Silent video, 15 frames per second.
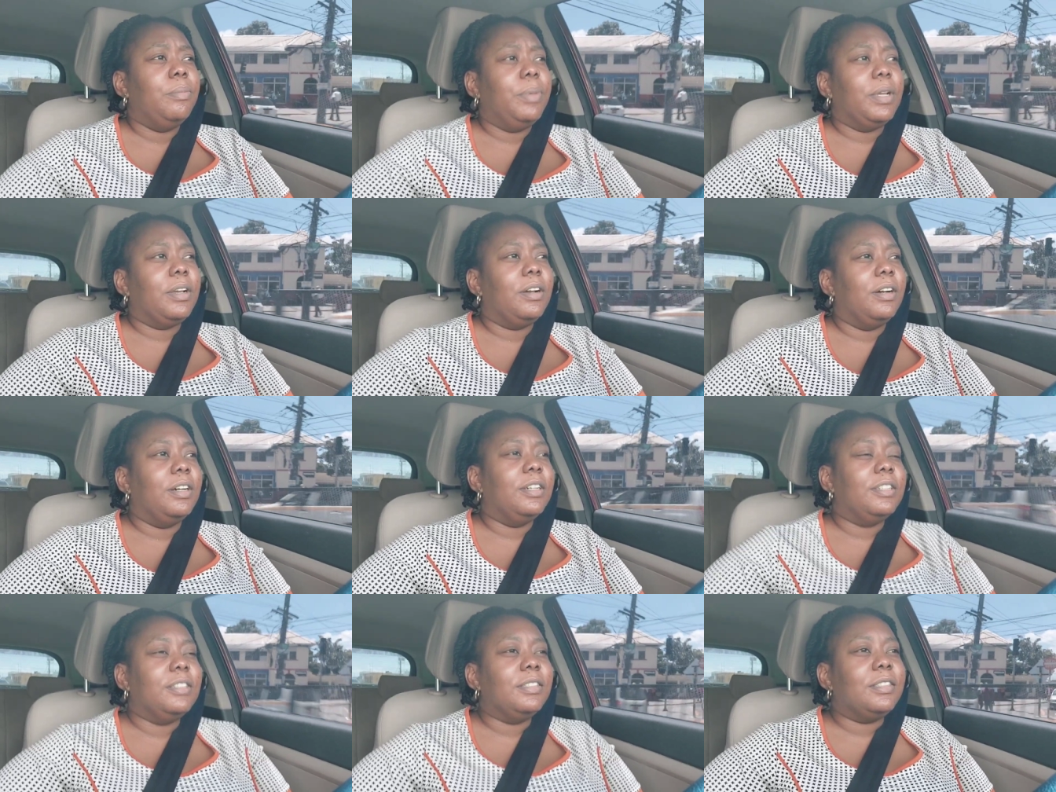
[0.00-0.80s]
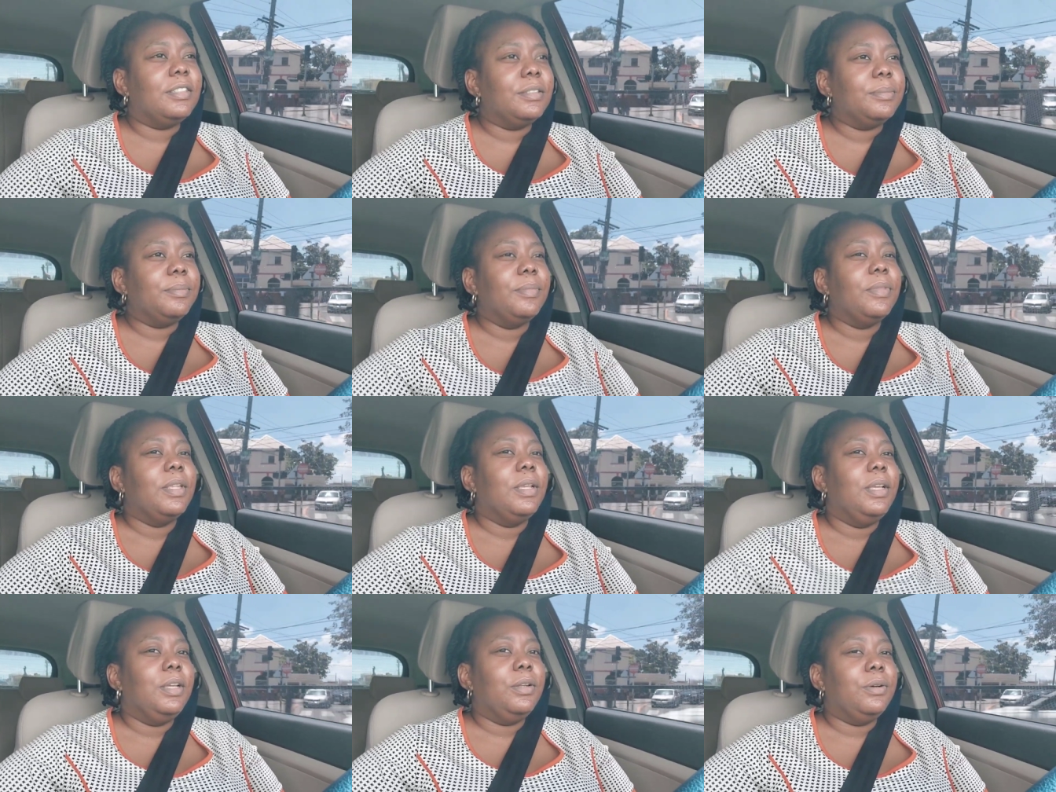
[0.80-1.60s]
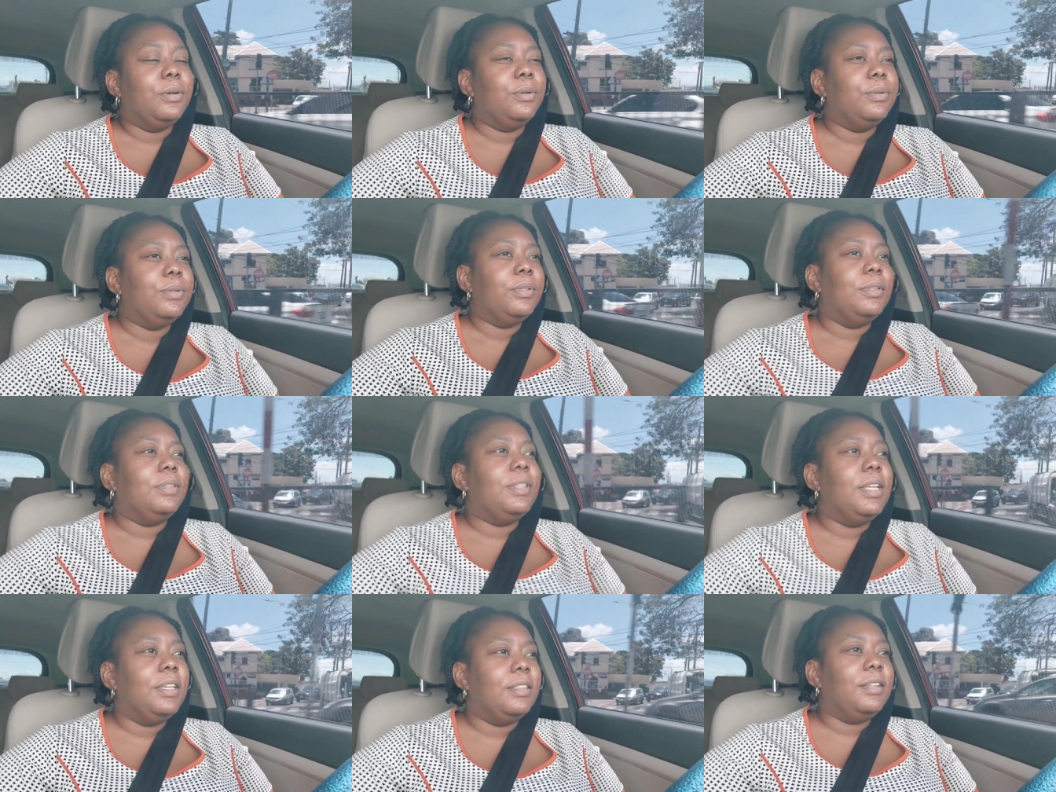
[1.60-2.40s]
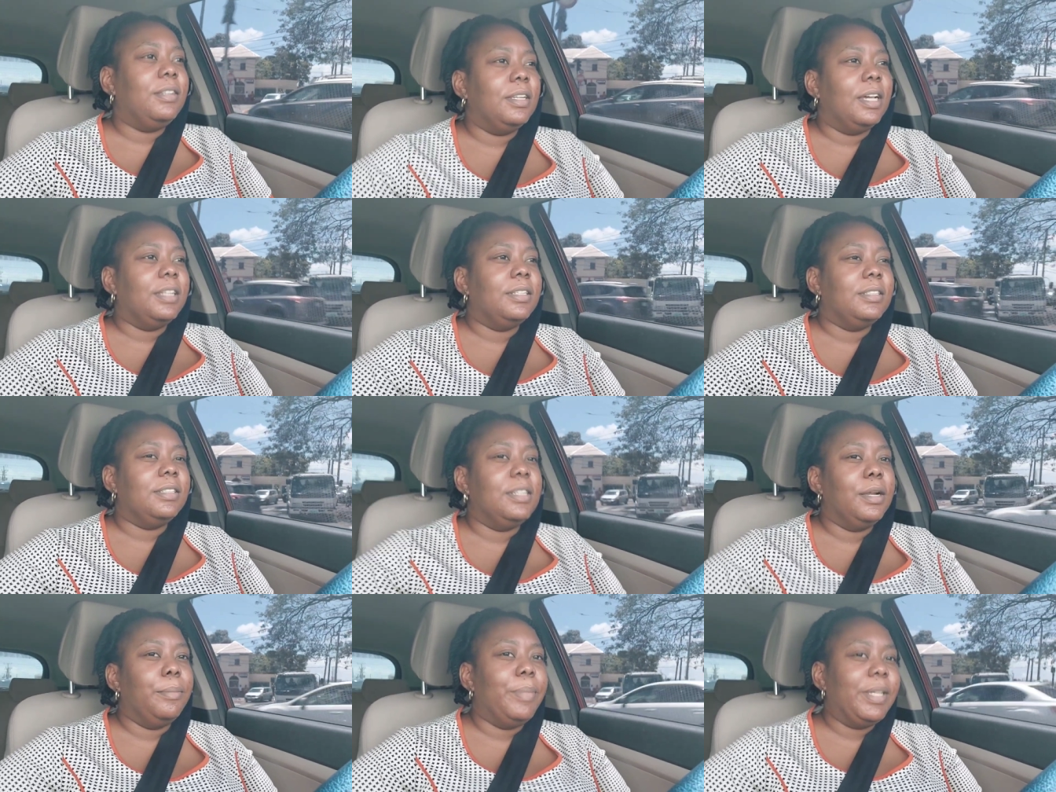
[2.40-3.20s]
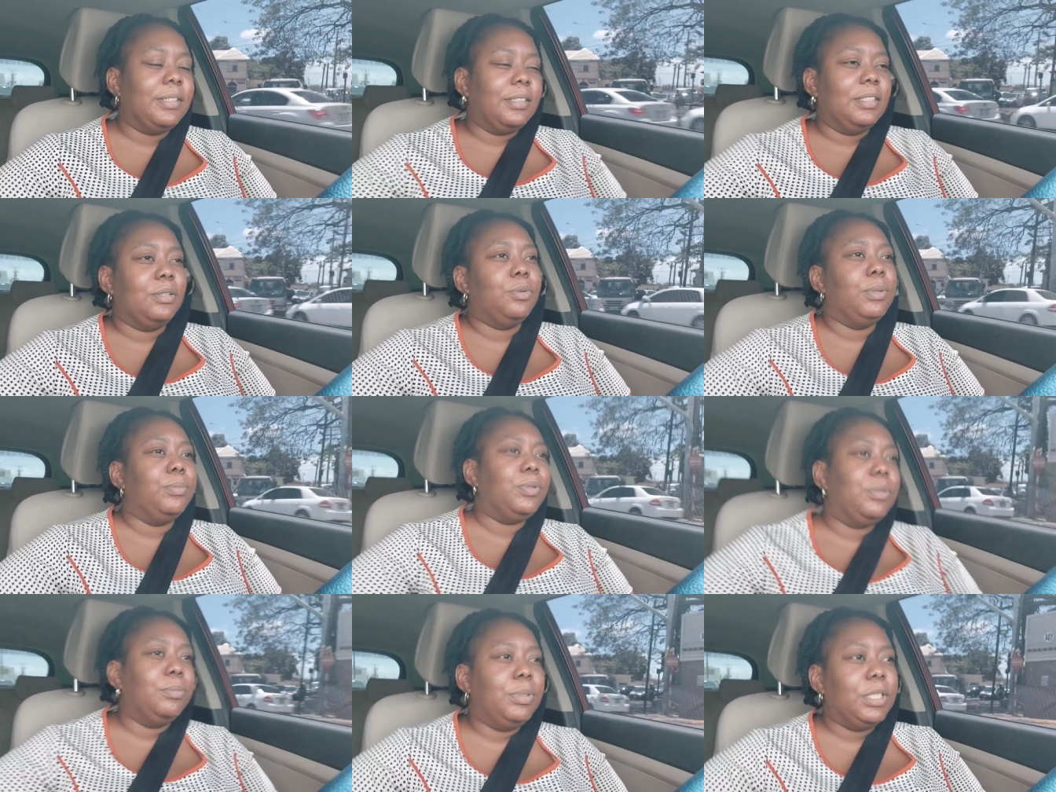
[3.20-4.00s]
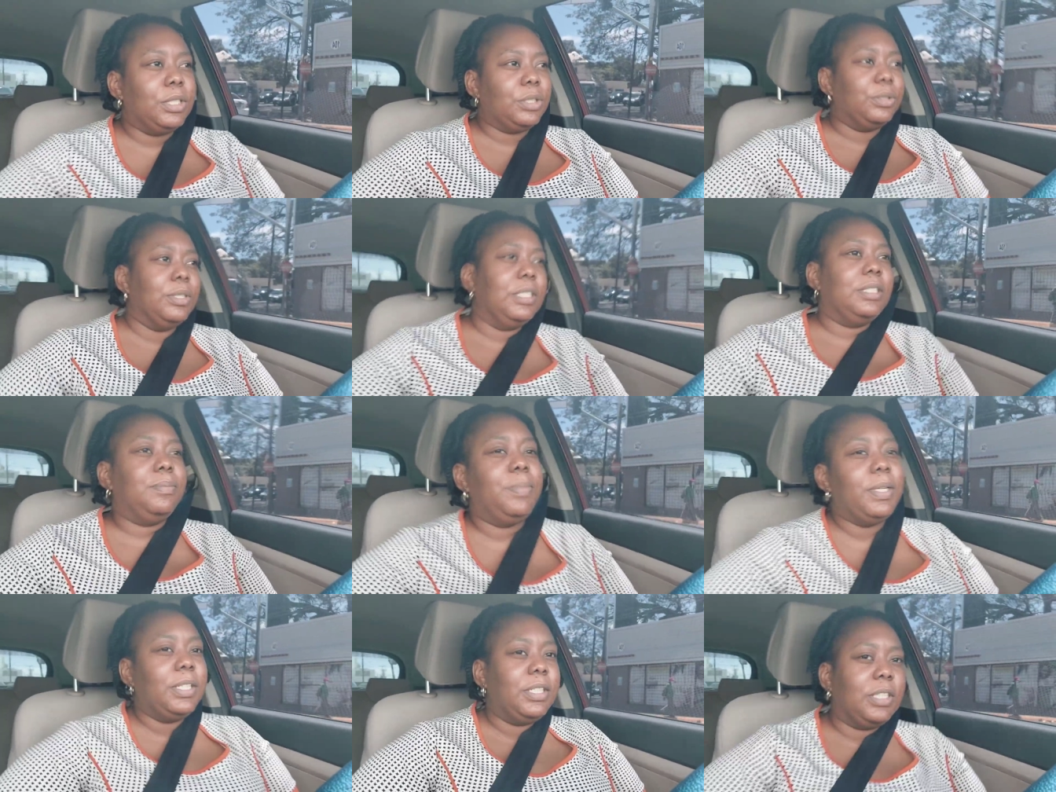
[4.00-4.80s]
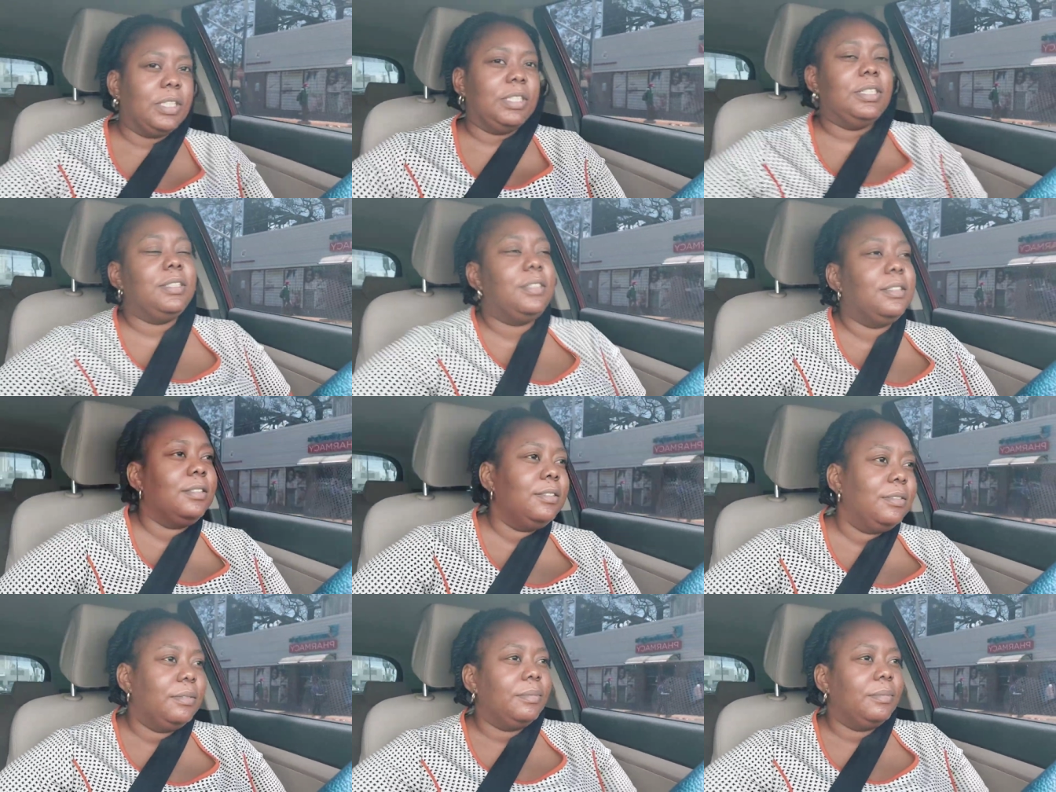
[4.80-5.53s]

because you know they think that they're best equipped to make sure these patients